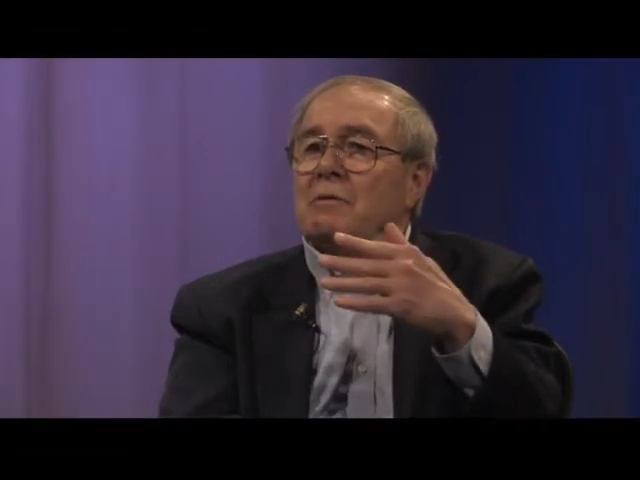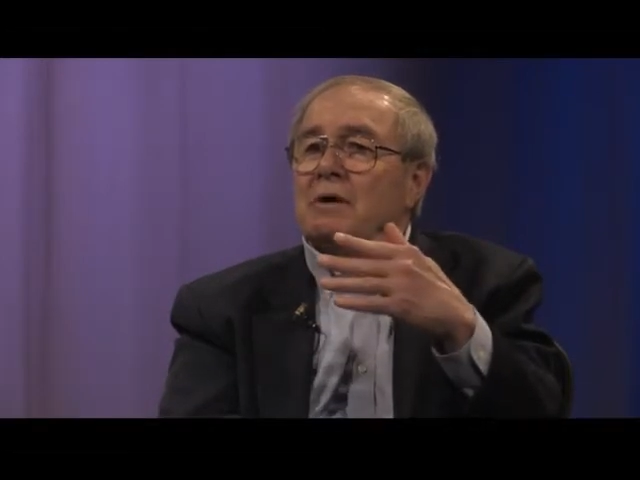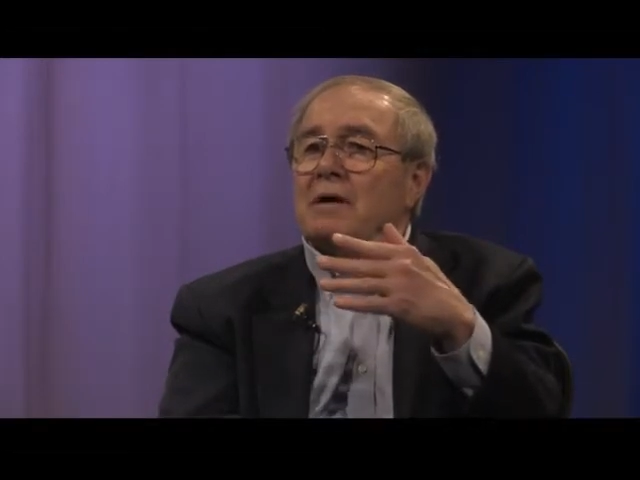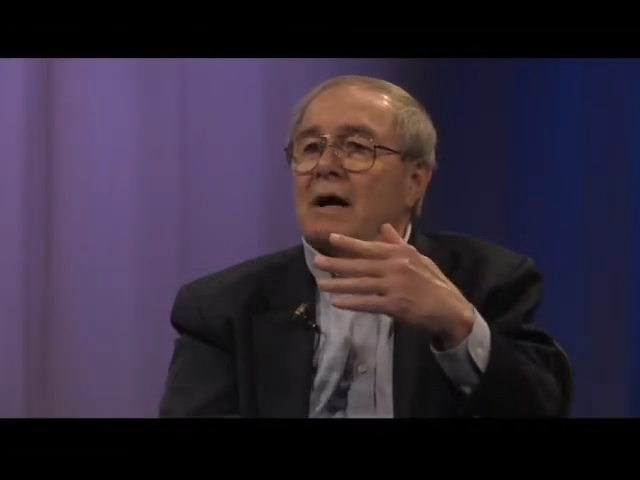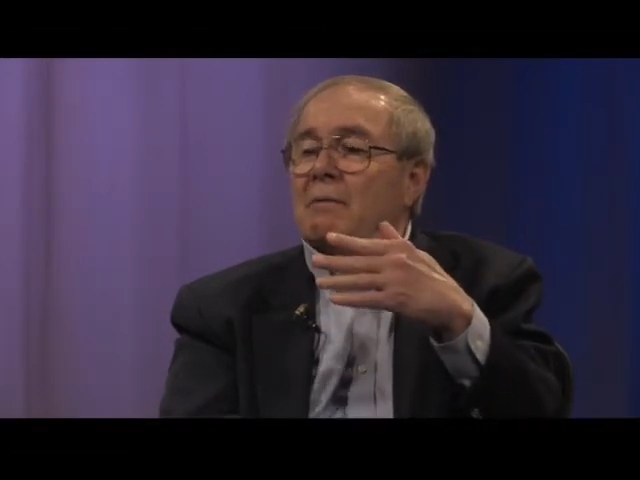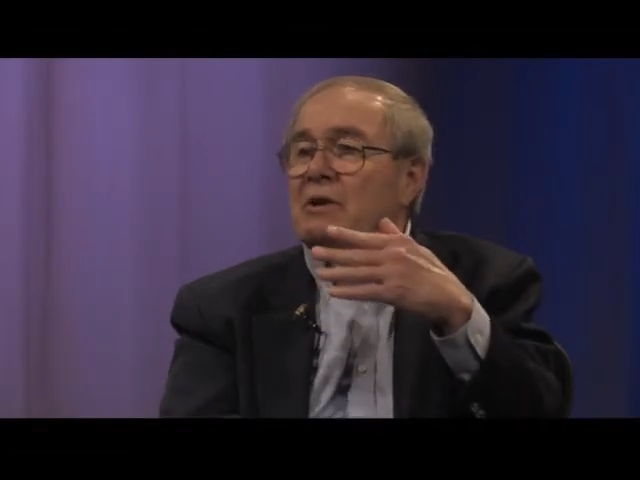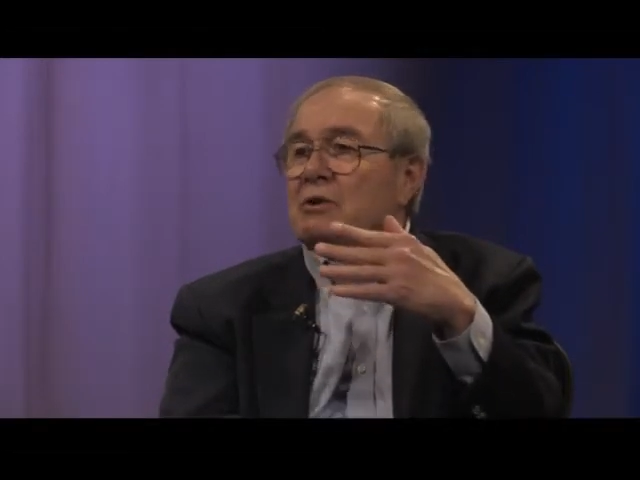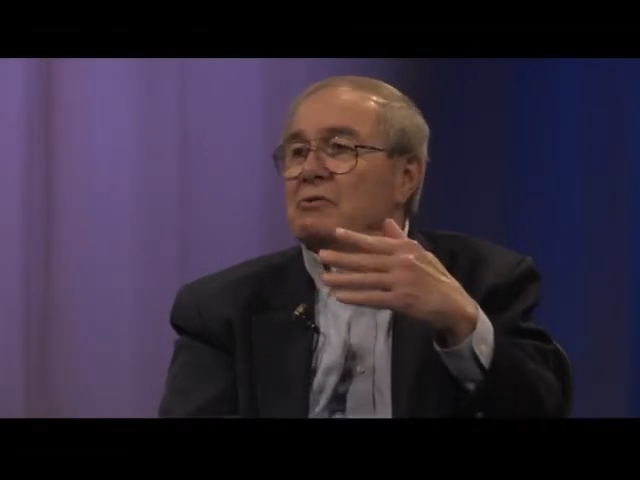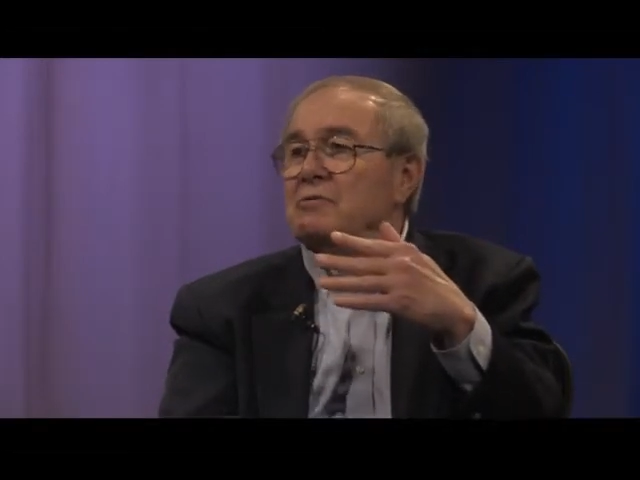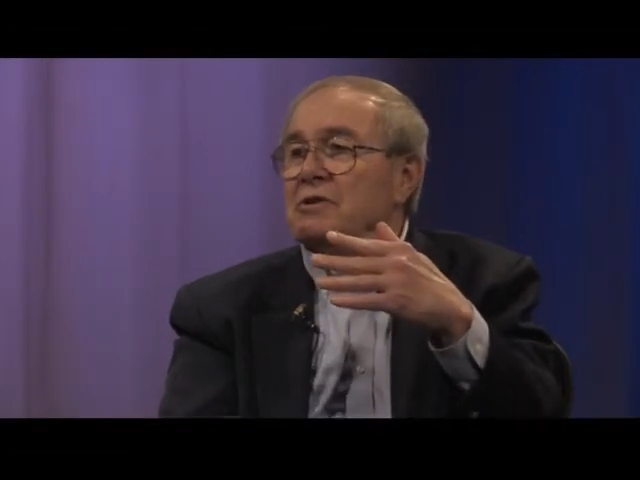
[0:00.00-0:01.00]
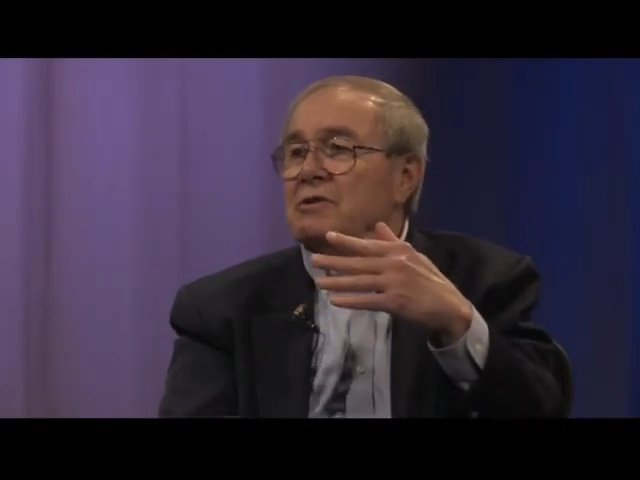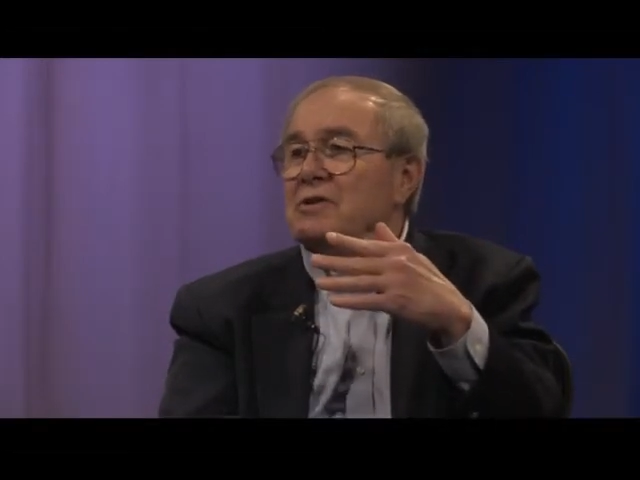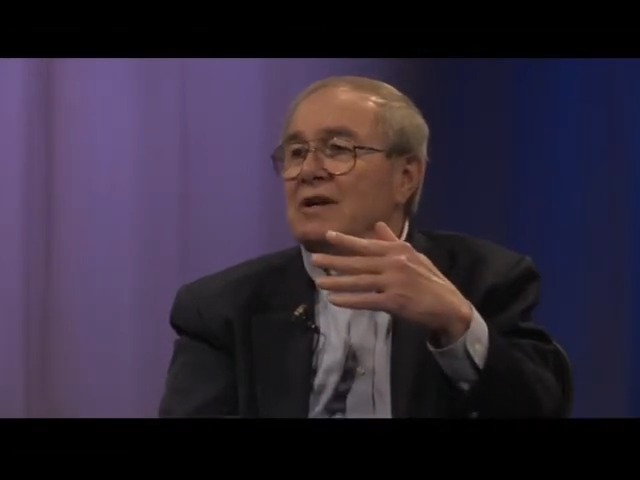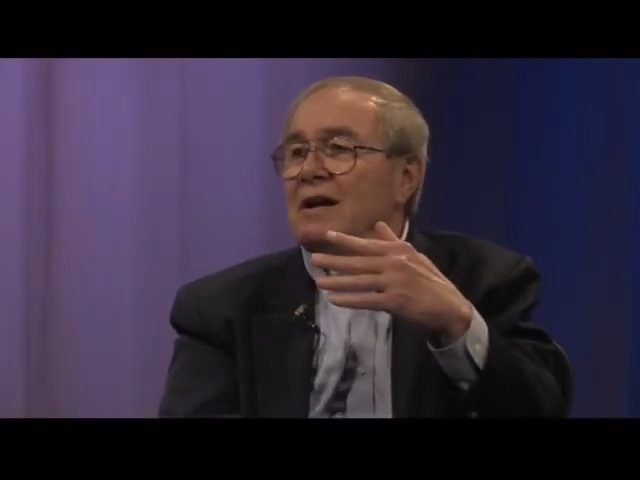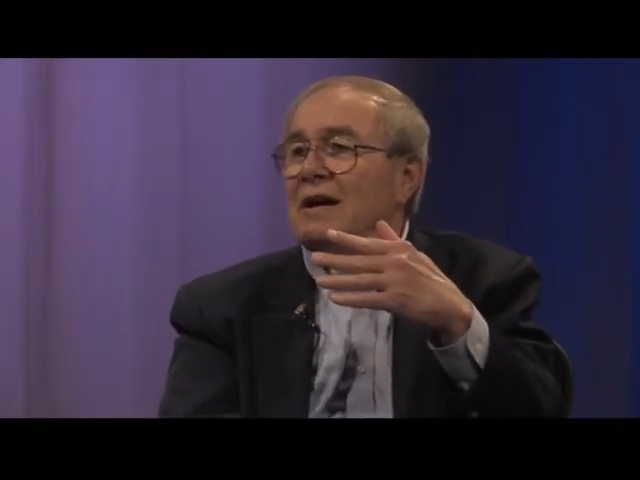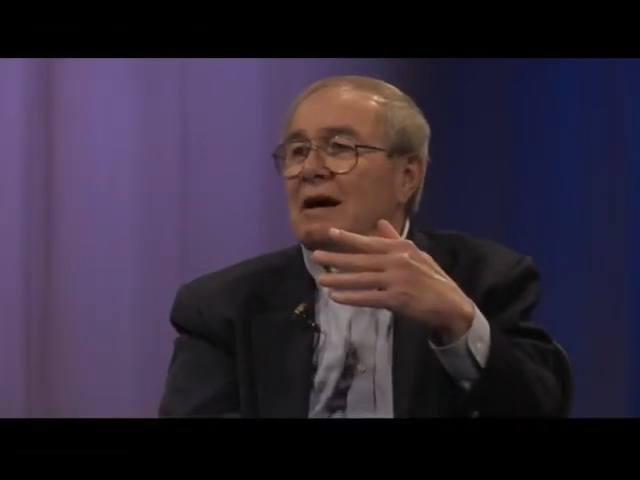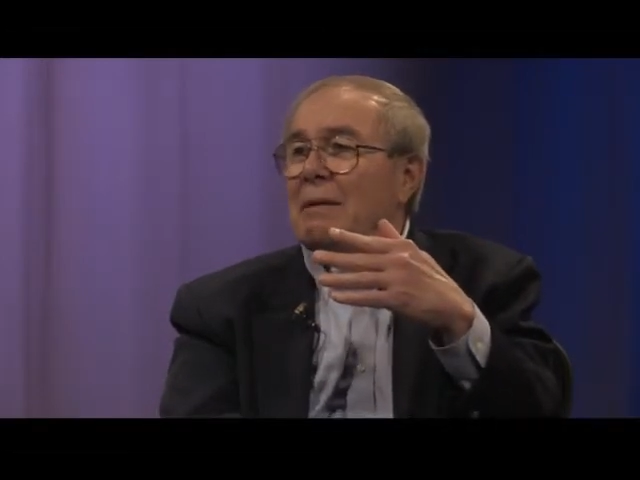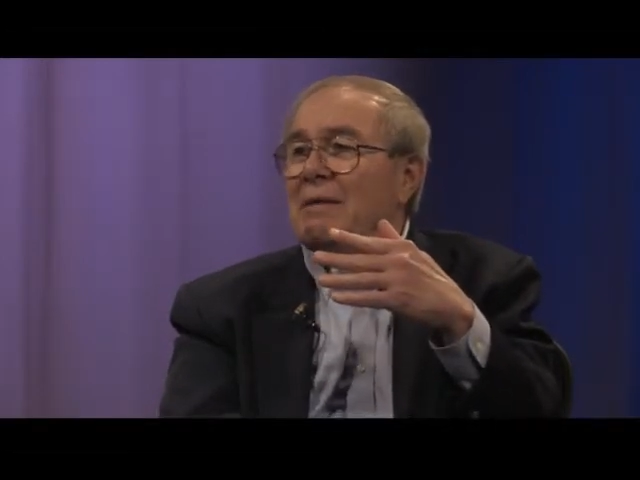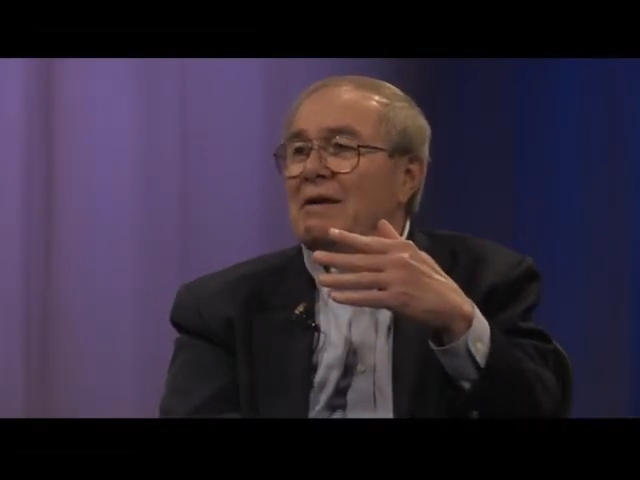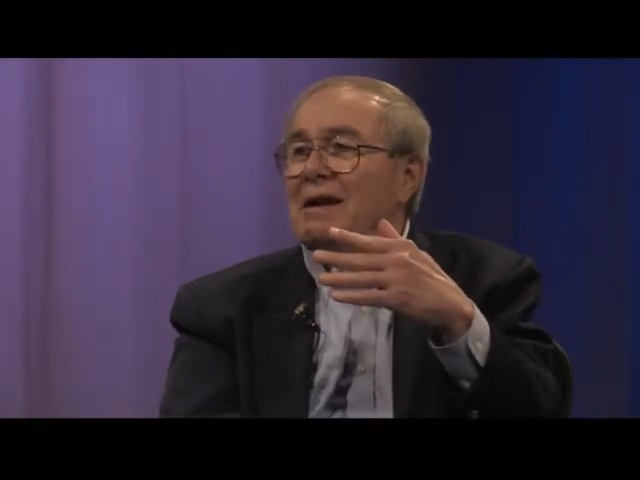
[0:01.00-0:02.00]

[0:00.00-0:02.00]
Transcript: common usage. I mean, it, it